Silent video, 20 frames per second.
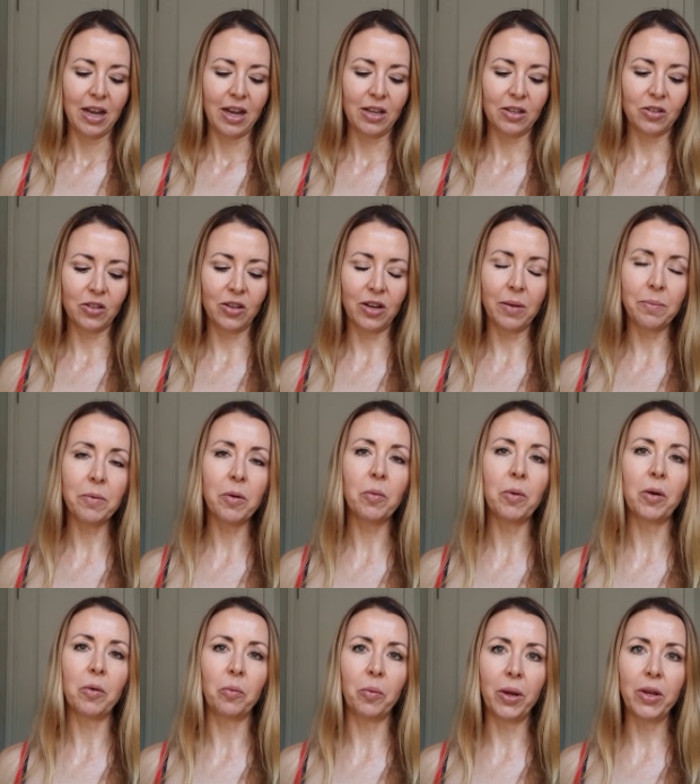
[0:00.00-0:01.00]
So number
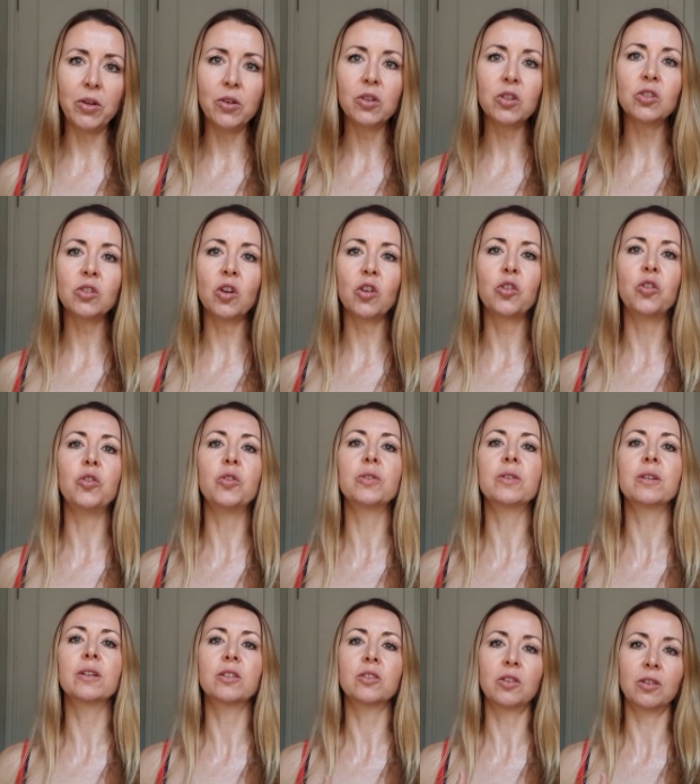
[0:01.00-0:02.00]
one, when you start
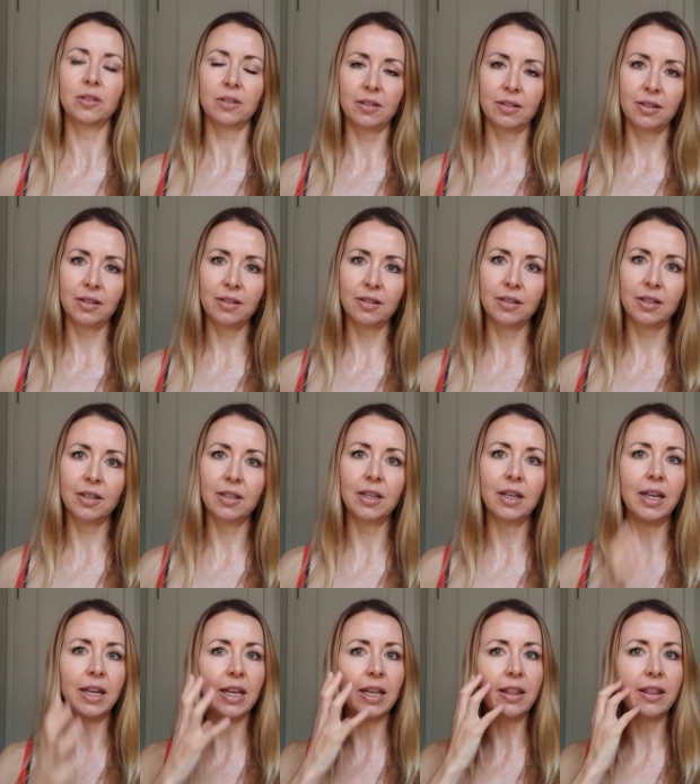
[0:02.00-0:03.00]
using it
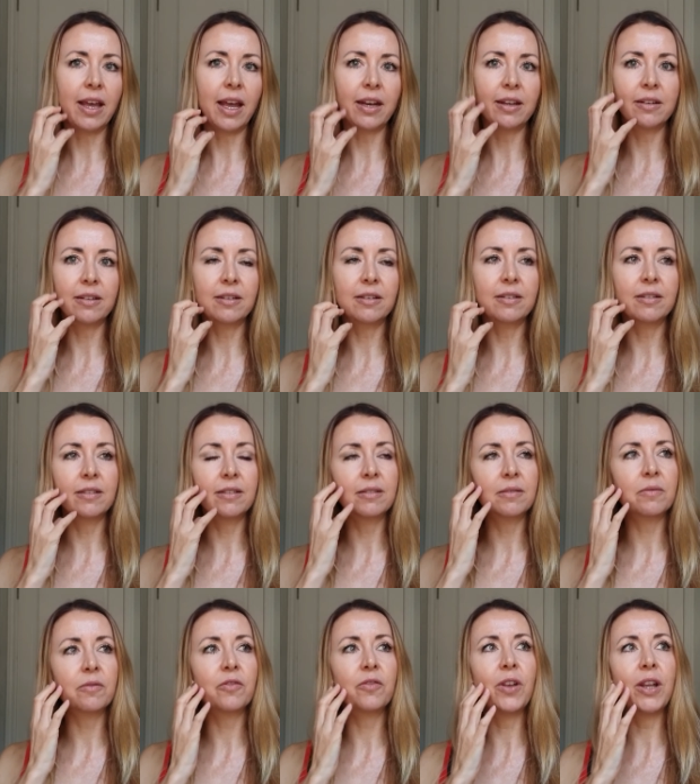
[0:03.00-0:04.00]
consistently, that
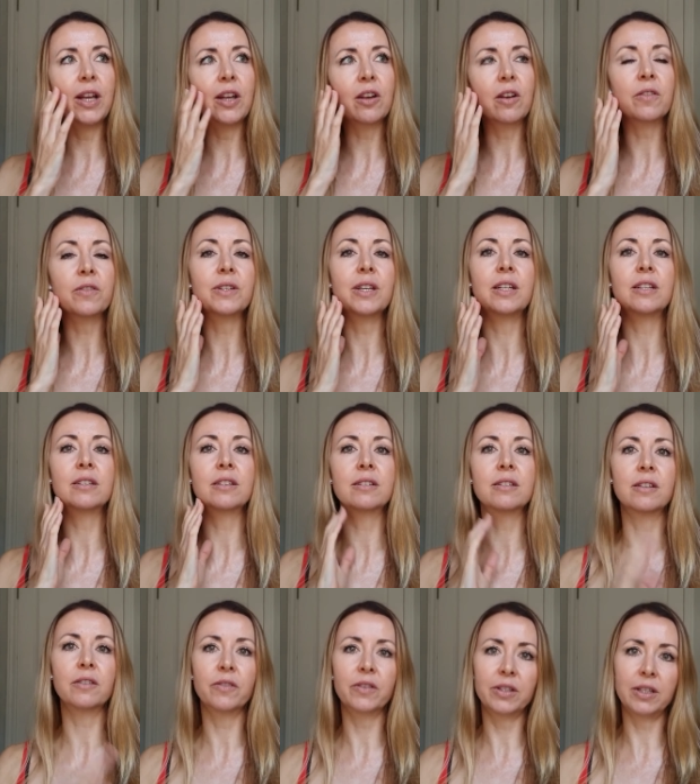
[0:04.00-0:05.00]
feeling of
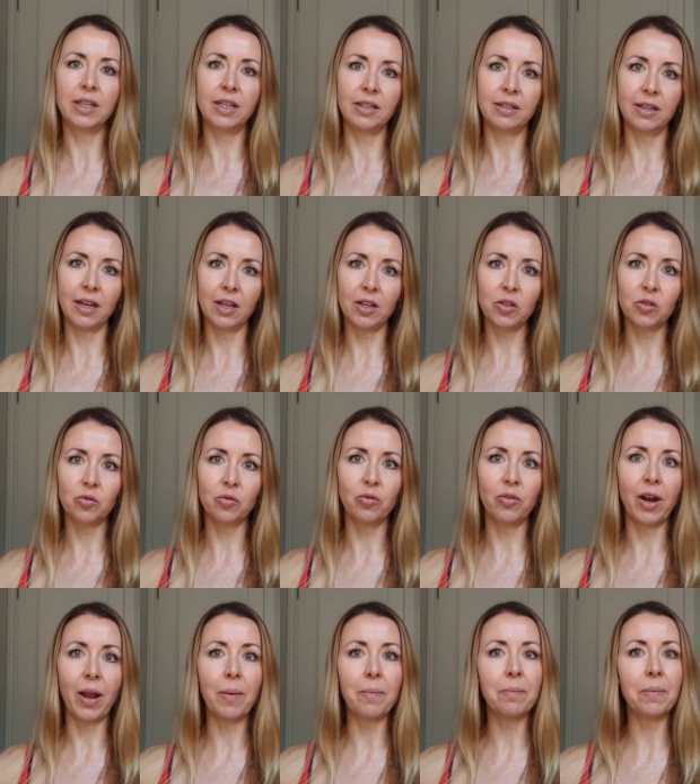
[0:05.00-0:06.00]
sensitivity does
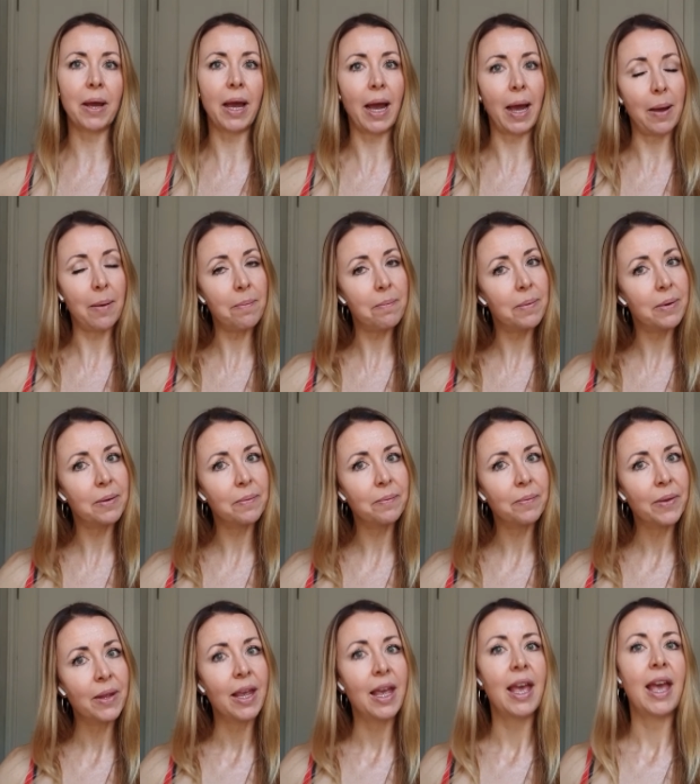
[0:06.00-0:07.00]
ramp up
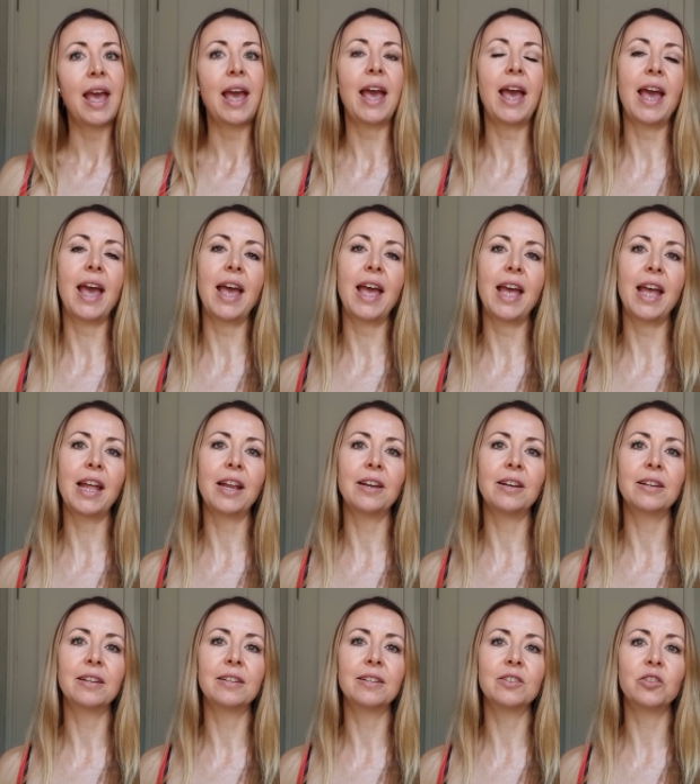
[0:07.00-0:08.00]

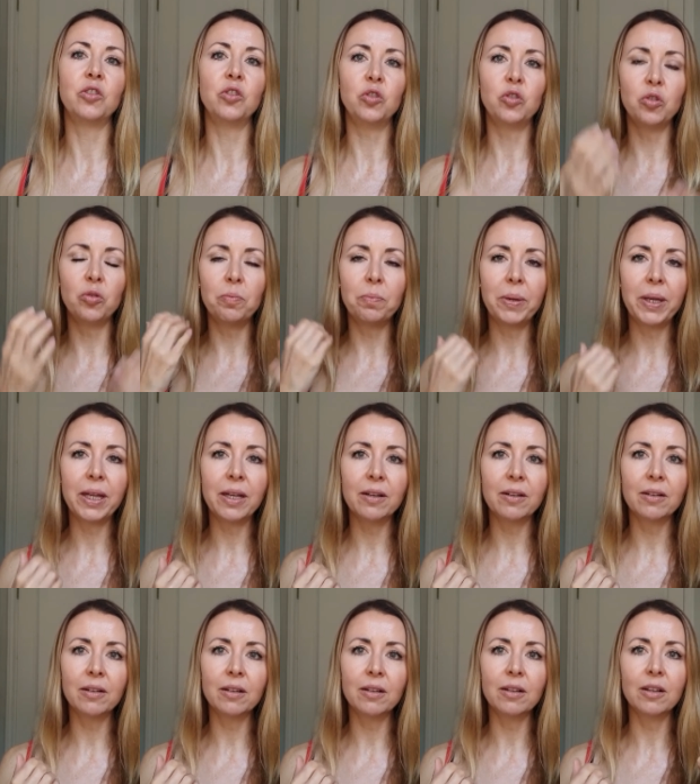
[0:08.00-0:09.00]
and you do
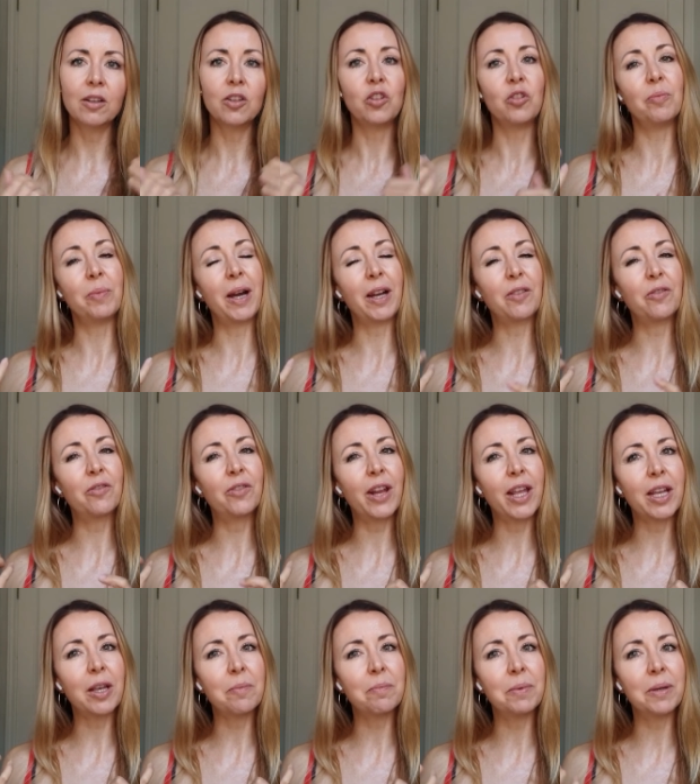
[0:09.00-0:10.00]
peel, you might
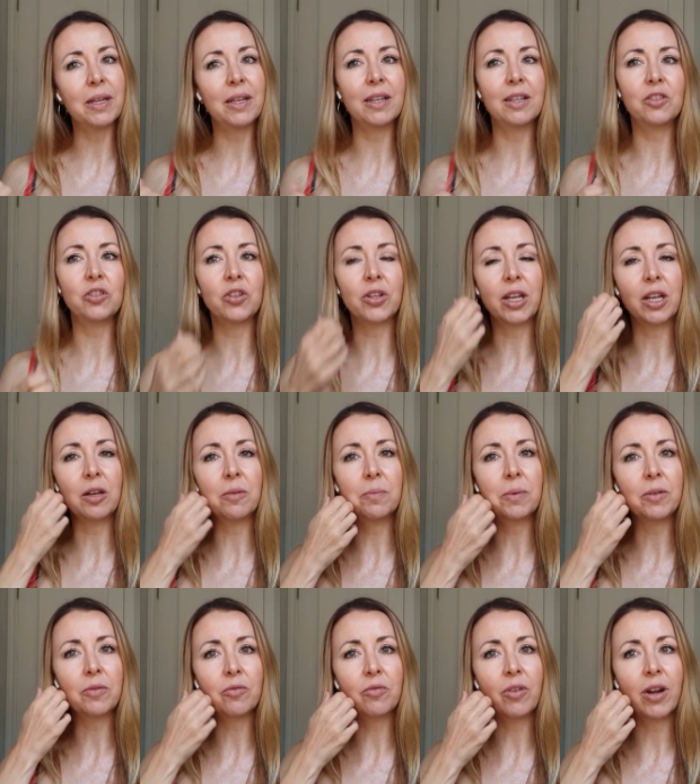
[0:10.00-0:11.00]
flake a bit, you get a
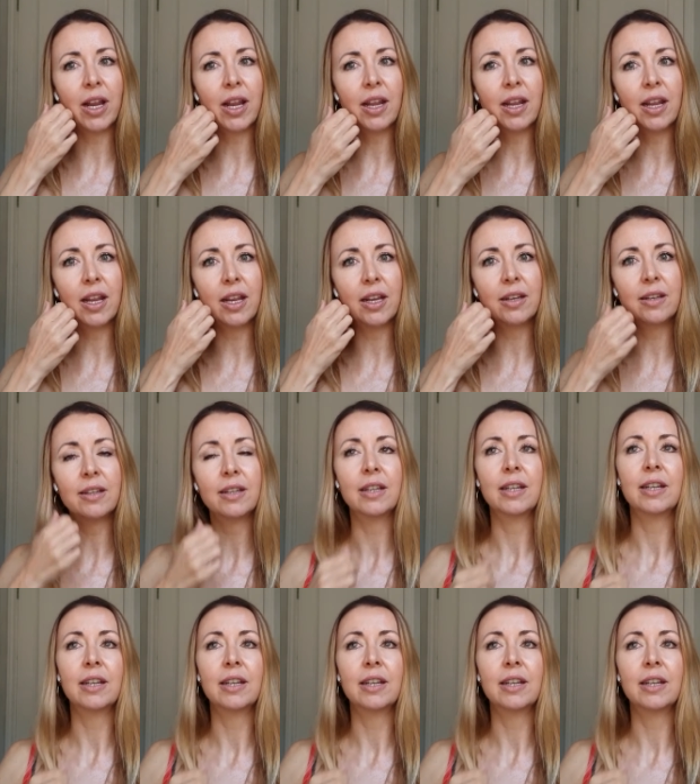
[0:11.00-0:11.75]
bit red,